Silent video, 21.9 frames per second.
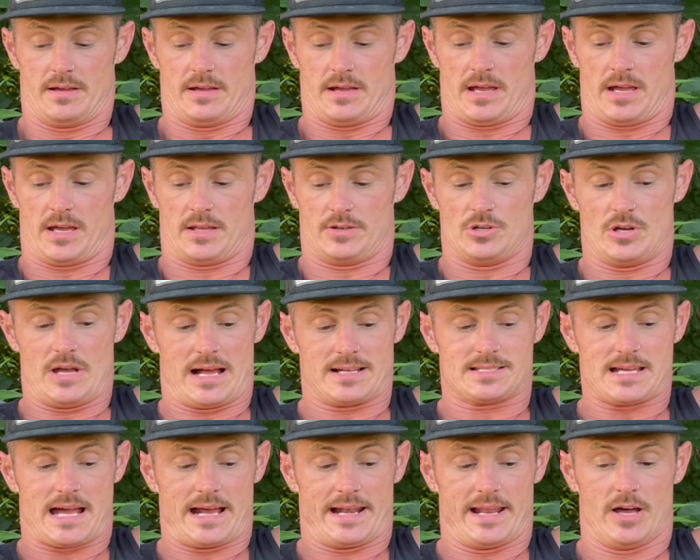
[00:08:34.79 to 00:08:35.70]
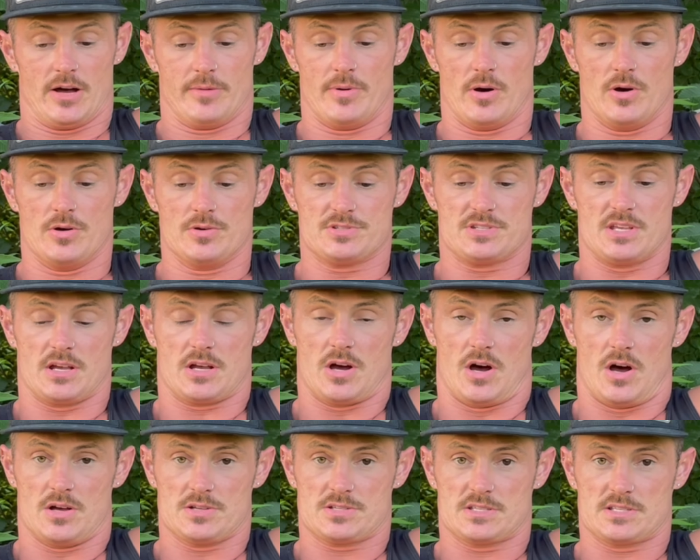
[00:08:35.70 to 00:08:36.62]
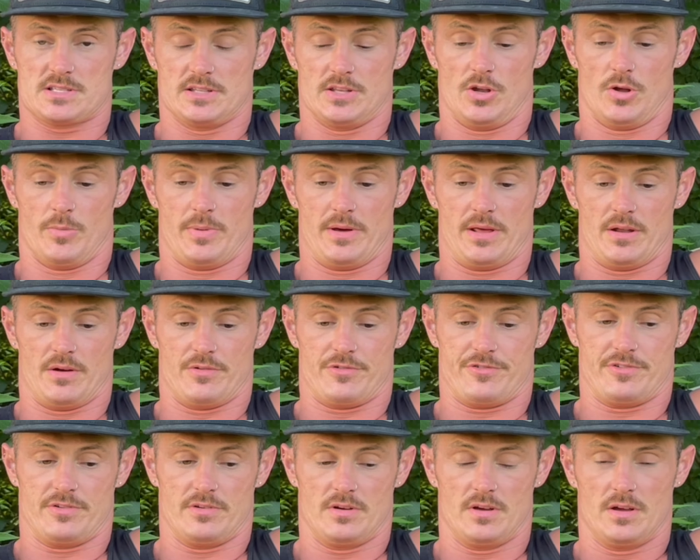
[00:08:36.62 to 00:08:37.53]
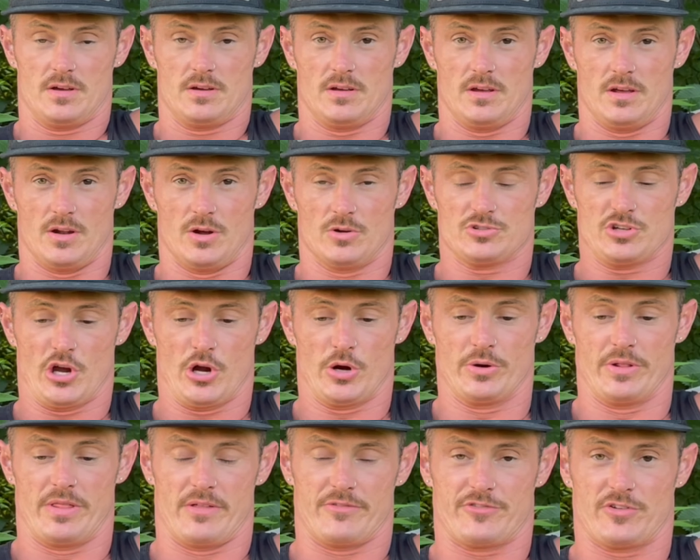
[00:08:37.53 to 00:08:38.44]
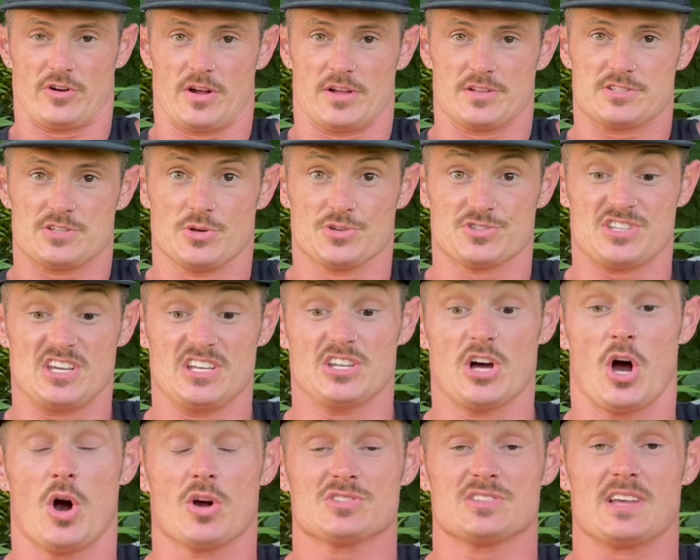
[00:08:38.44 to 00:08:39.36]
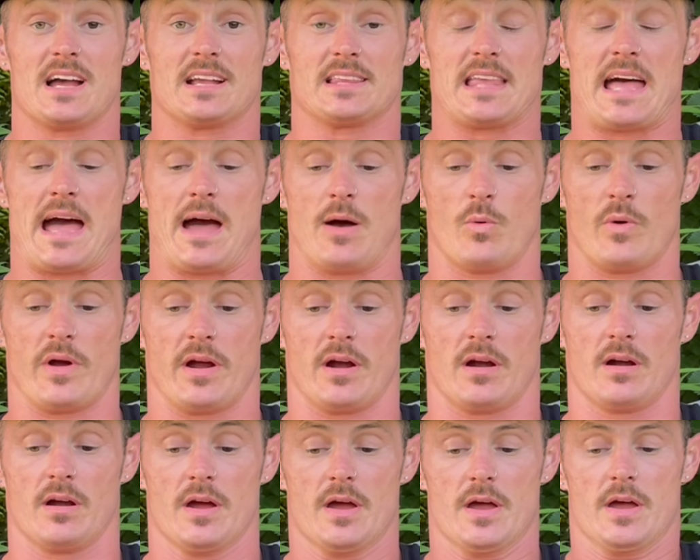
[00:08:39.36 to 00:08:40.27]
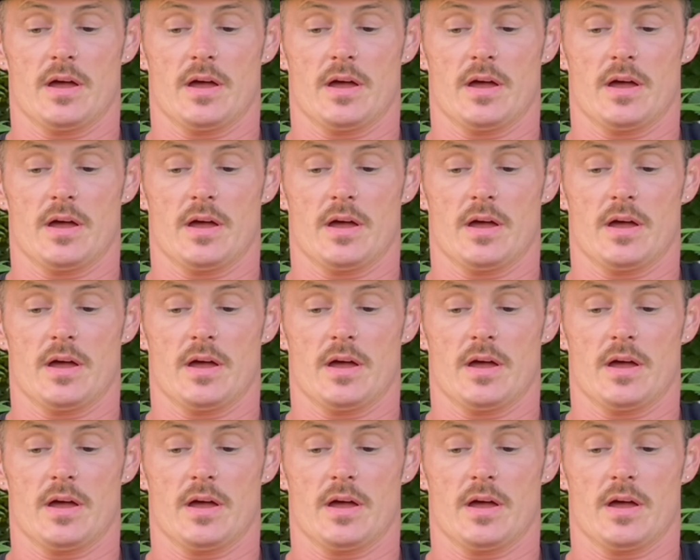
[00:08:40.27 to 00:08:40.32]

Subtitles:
and you got tight elbows, it causes a little bit of, you know, turn in the fronts. You'll see dogs like that where